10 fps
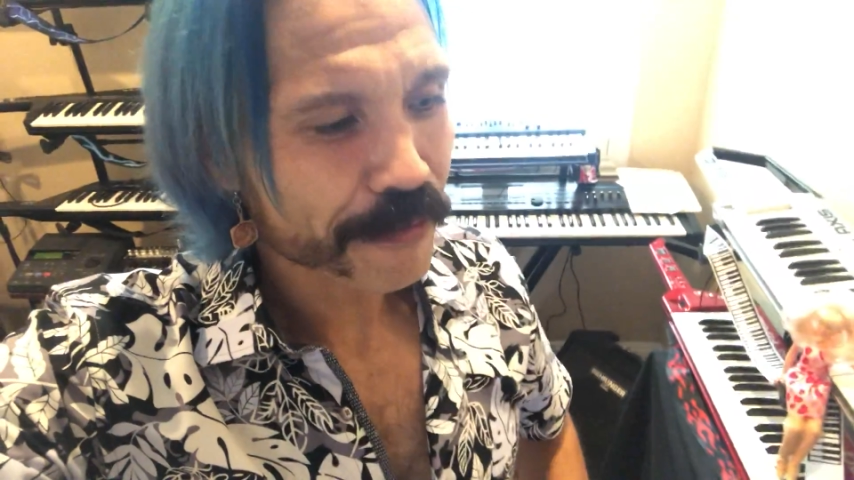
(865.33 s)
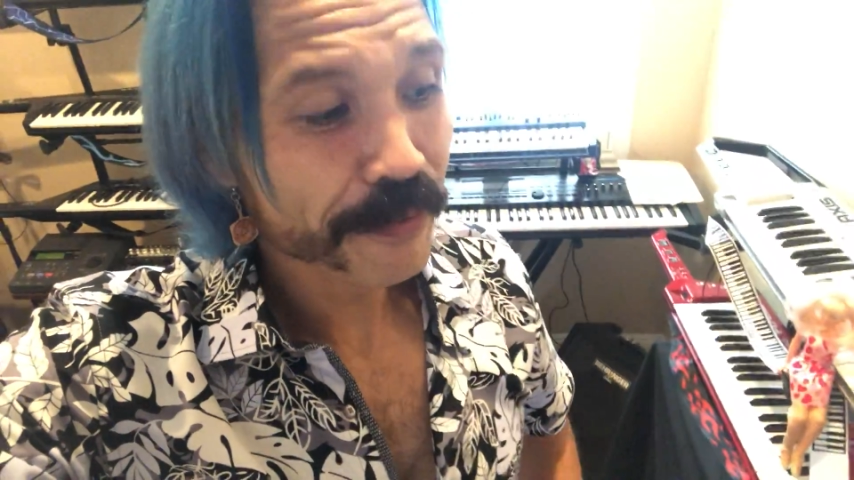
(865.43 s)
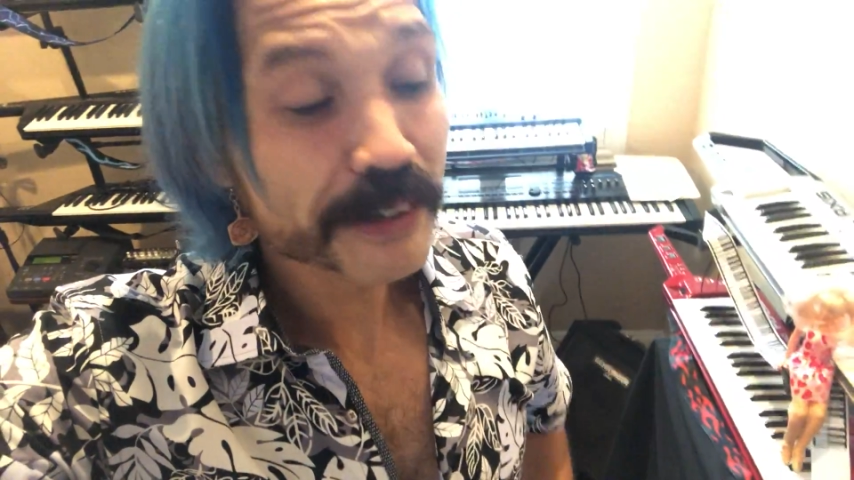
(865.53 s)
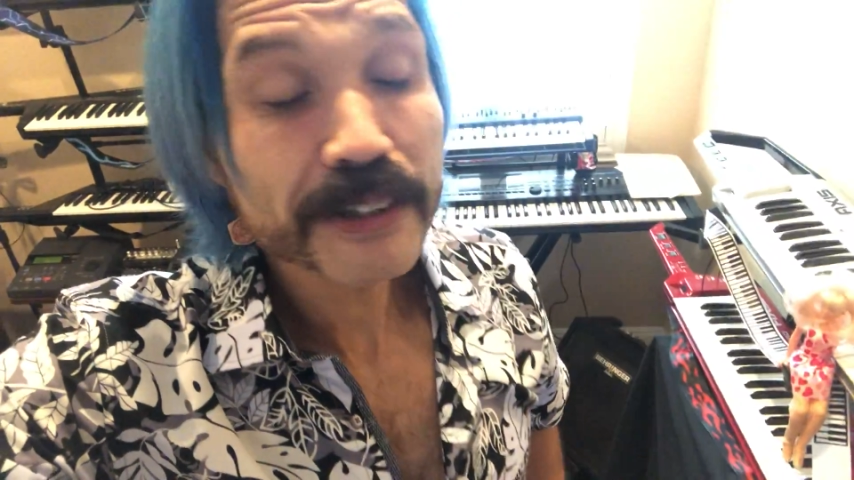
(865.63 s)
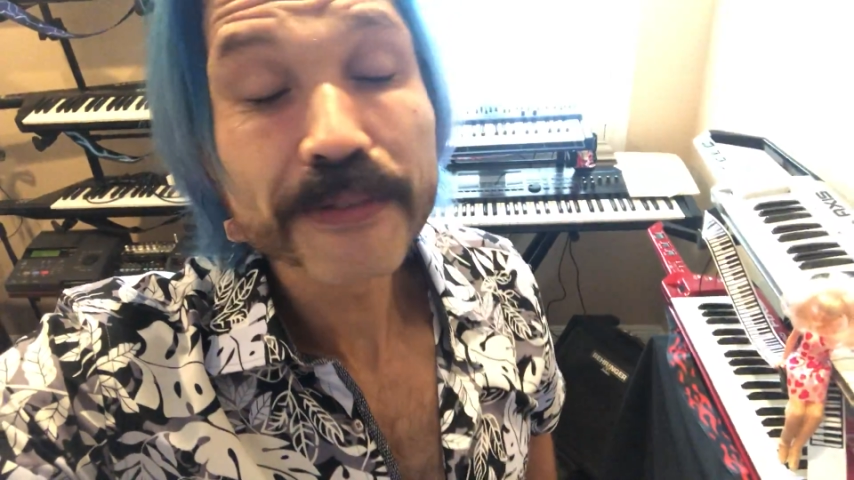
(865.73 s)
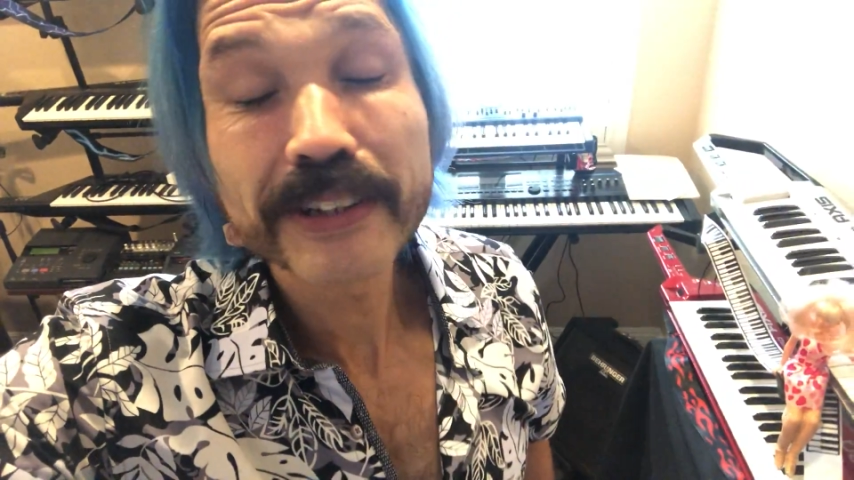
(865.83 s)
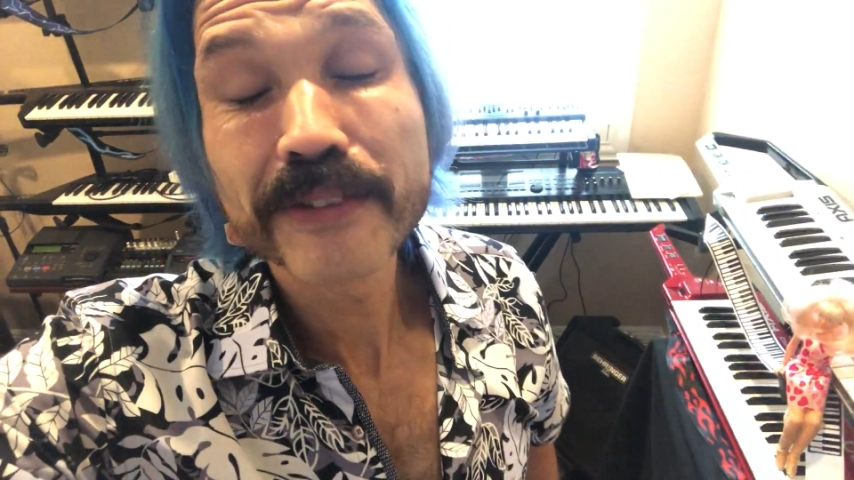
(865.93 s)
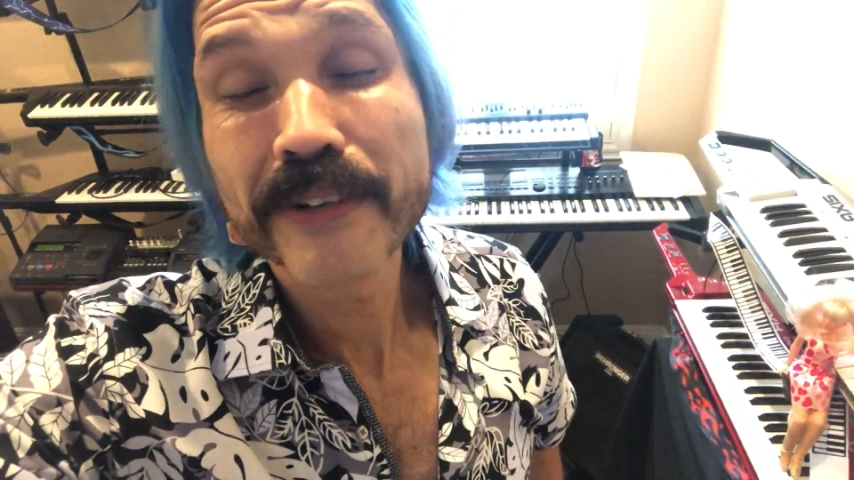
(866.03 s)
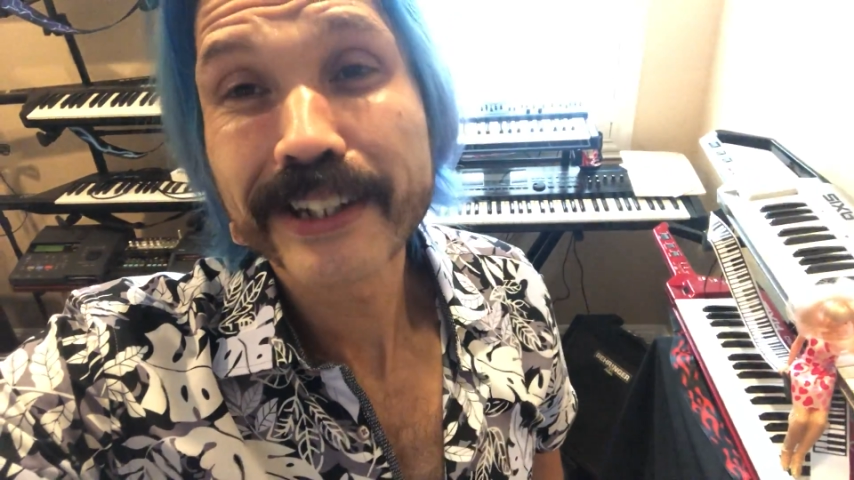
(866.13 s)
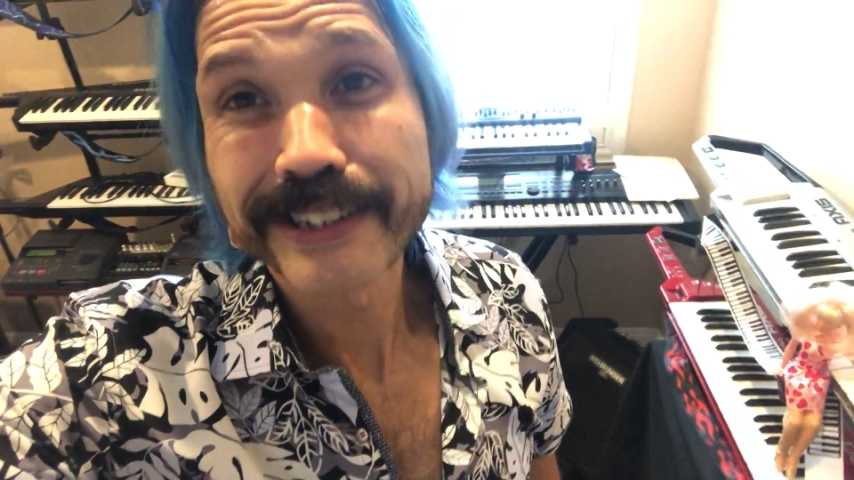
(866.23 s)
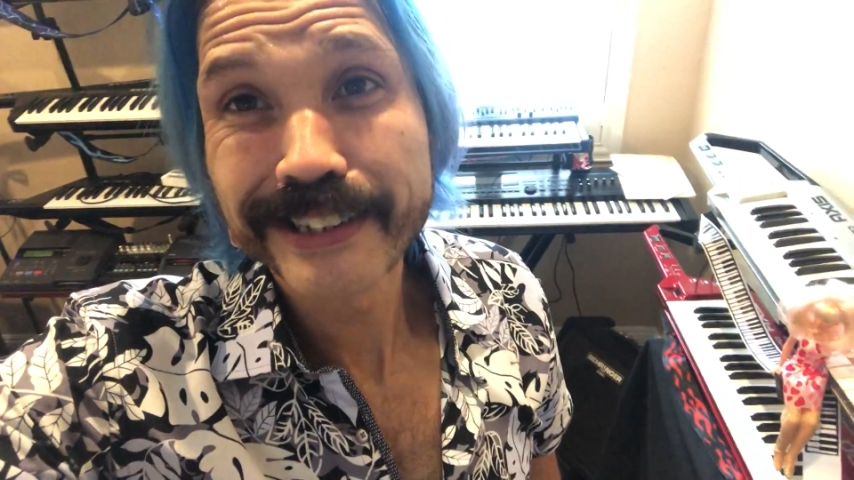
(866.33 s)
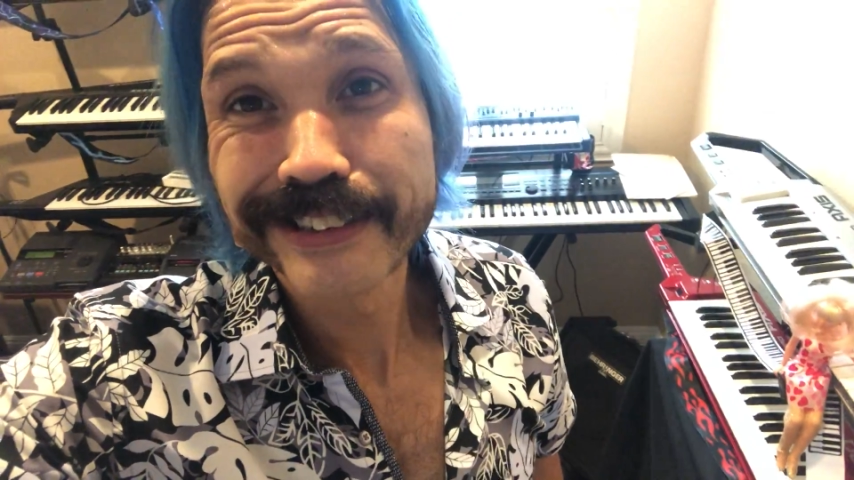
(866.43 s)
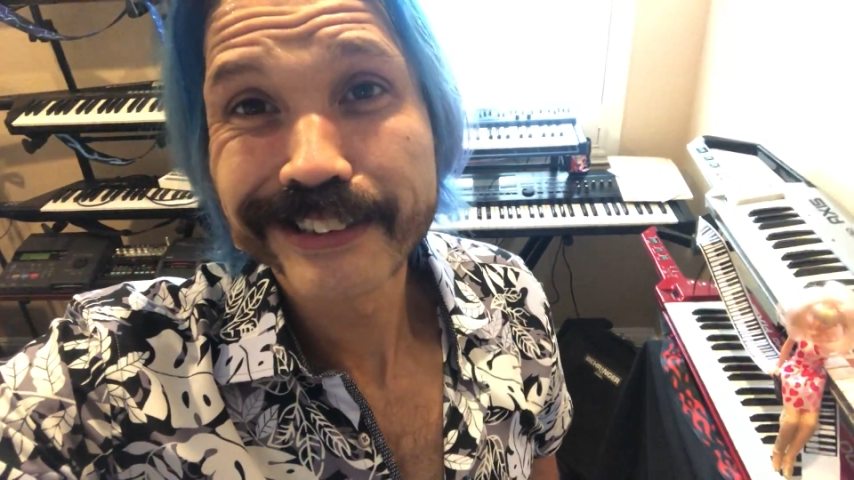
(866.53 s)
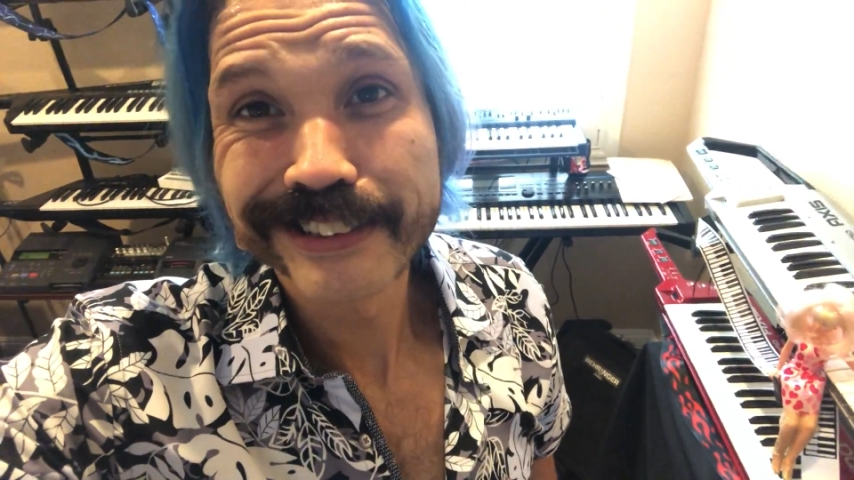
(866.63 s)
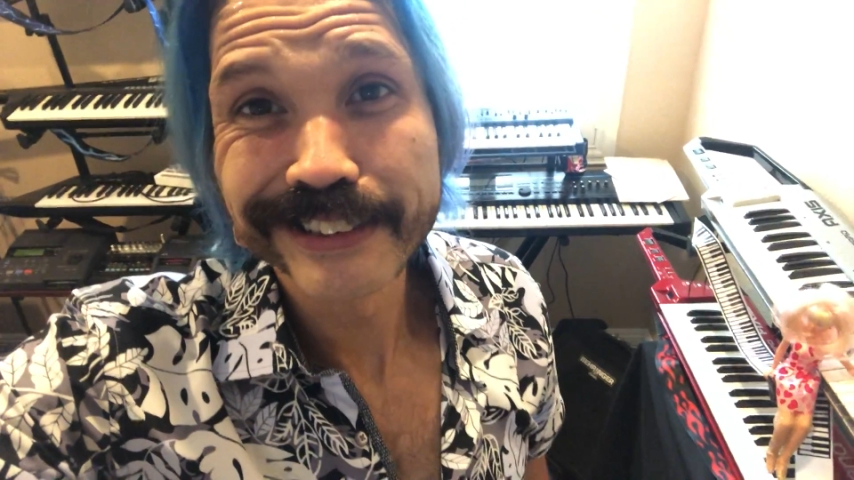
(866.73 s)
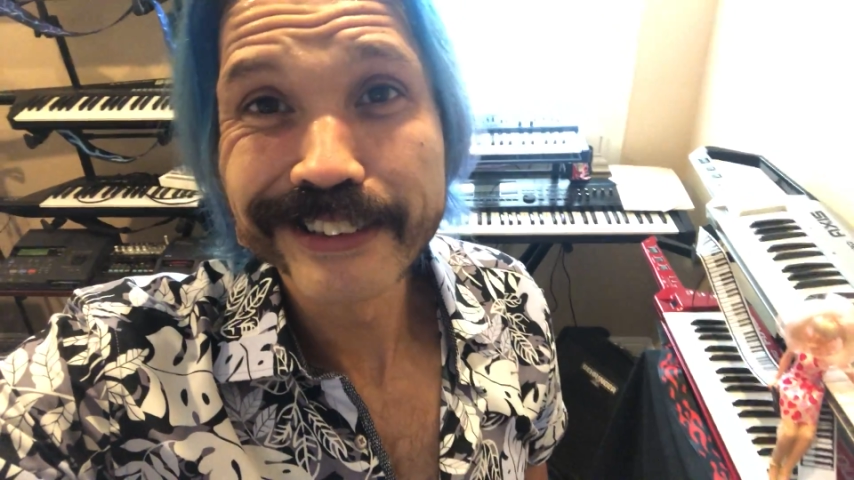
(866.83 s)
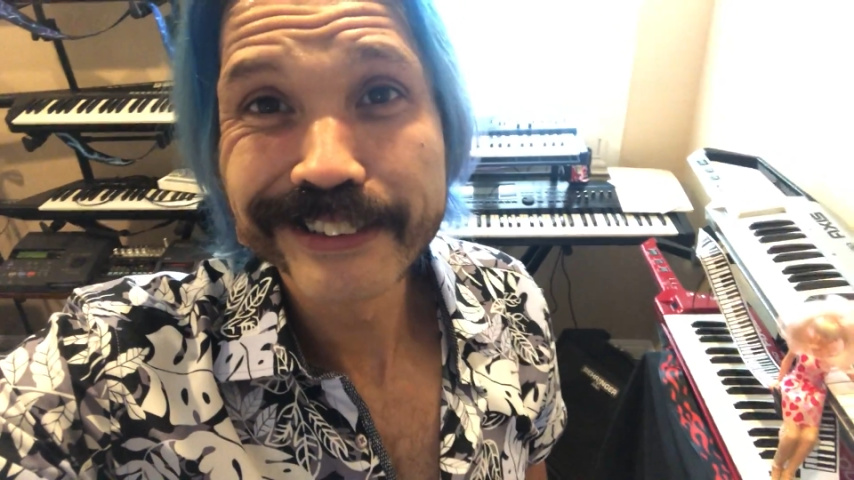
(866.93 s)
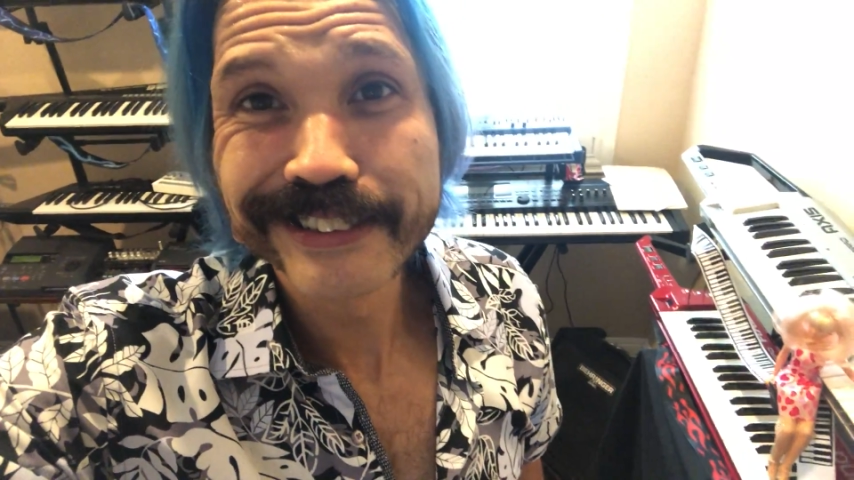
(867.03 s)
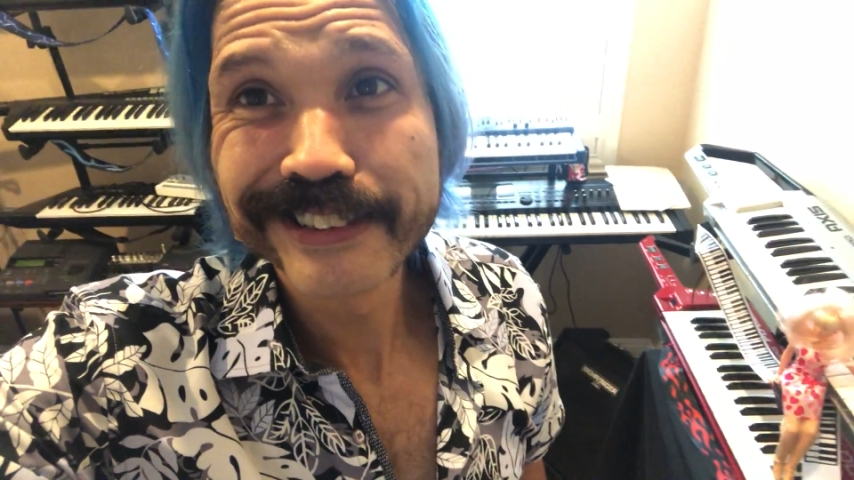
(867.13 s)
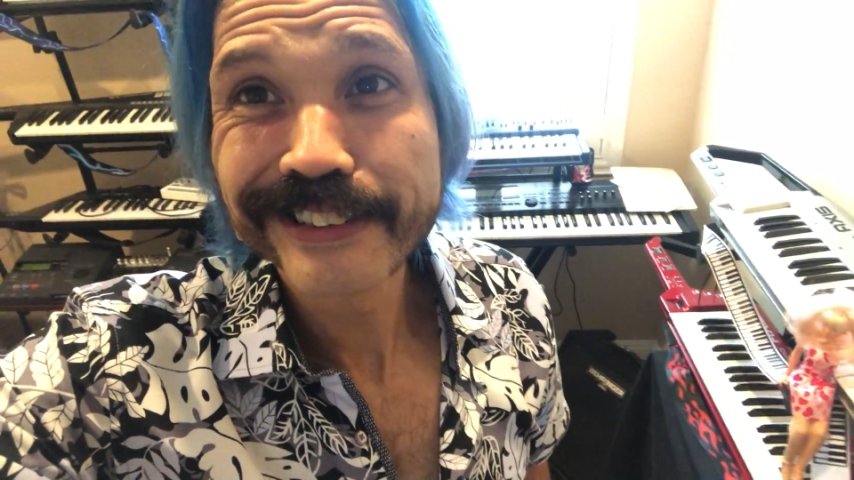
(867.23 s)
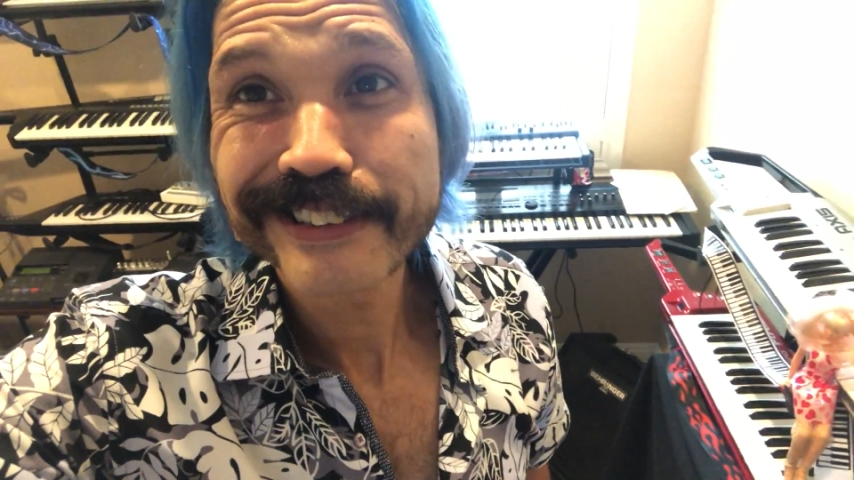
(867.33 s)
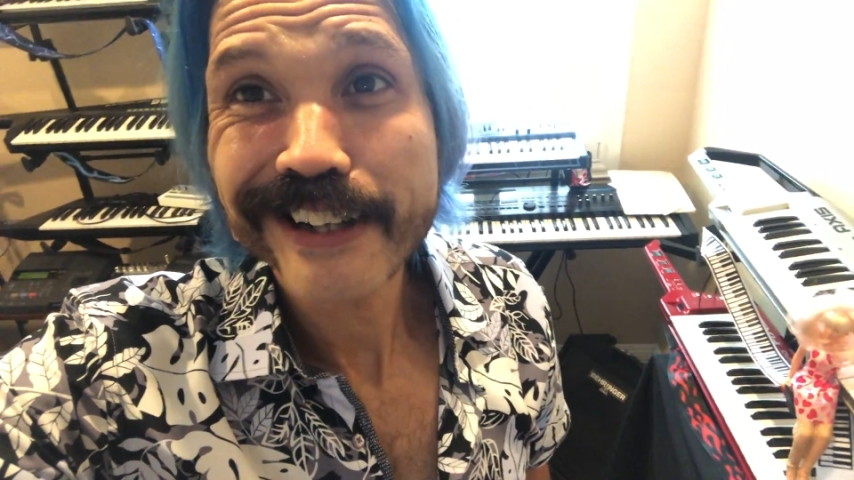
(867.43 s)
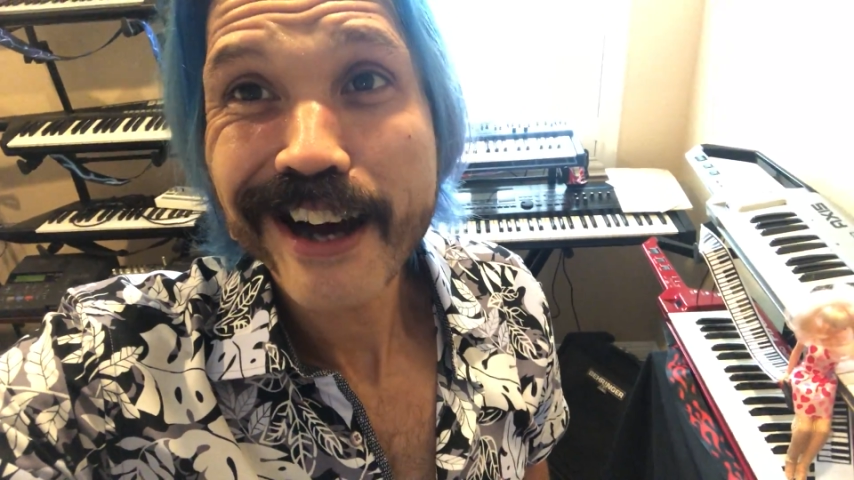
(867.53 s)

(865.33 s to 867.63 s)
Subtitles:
really want to get into synthesis,